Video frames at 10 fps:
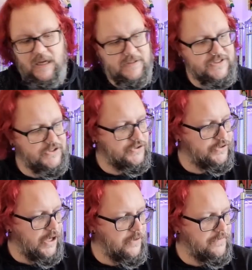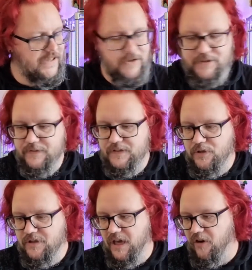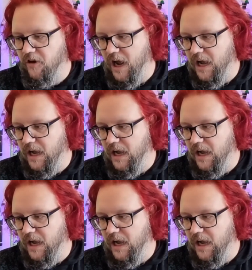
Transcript: for those of you that are